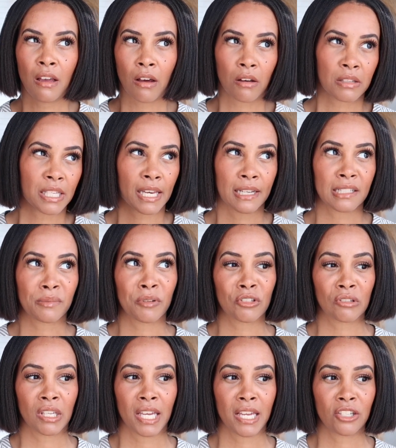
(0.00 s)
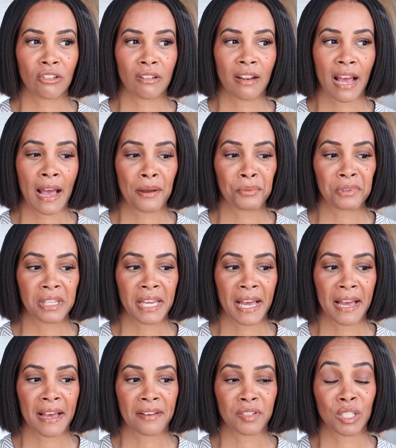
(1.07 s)
Only kind of special occasion I really
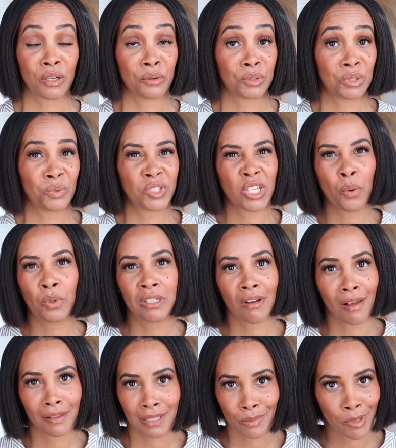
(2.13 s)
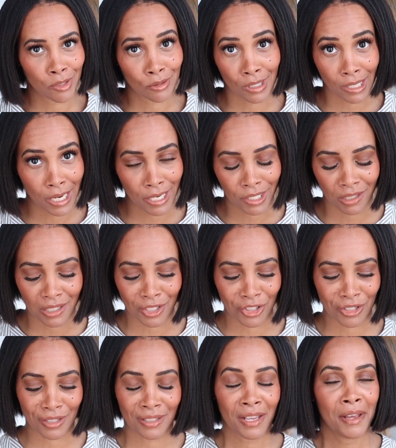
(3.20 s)
have to go to which I wouldn't call it a special occasion. It's
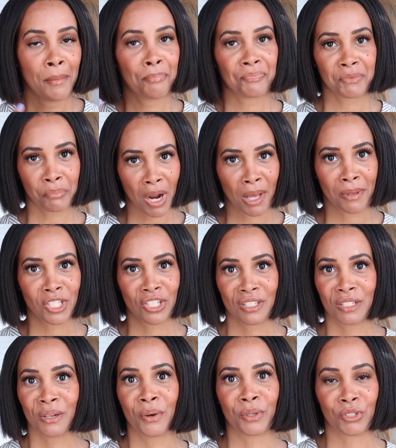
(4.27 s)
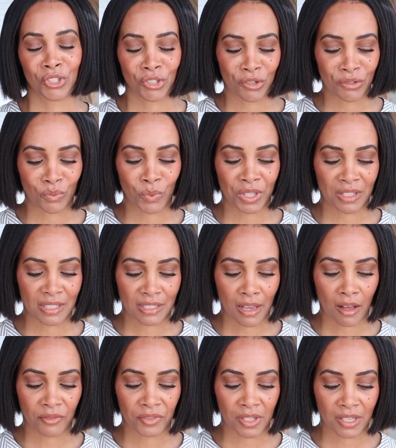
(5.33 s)
just probably just to go to church with this
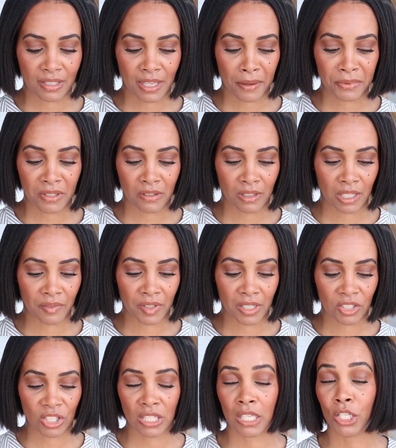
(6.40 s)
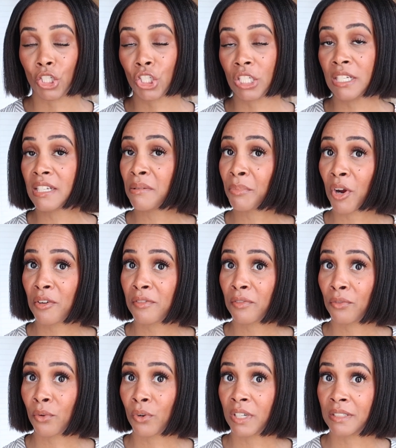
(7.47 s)
outfit because I absolutely love it. And I just think chic and perfect
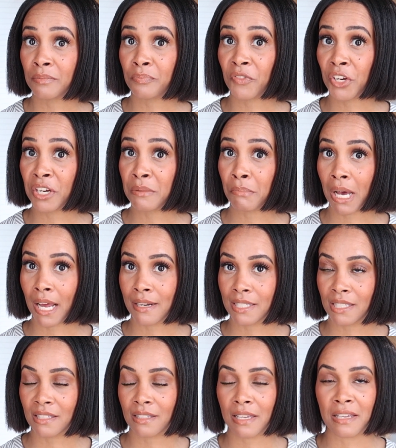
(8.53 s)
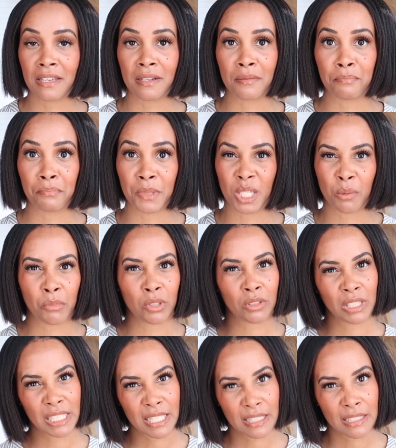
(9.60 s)
for it and very modest and
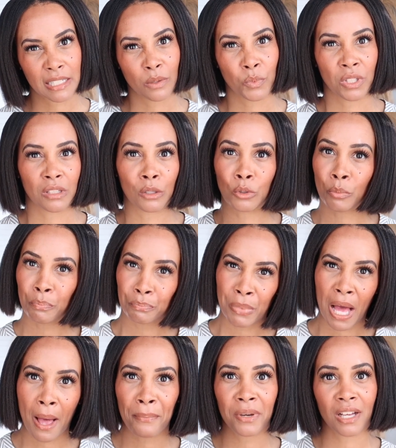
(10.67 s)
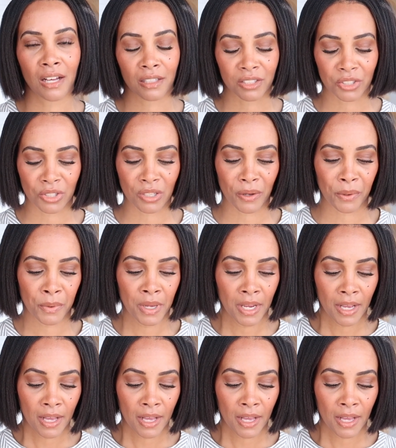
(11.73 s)
minimalistic with a little pop of color. So,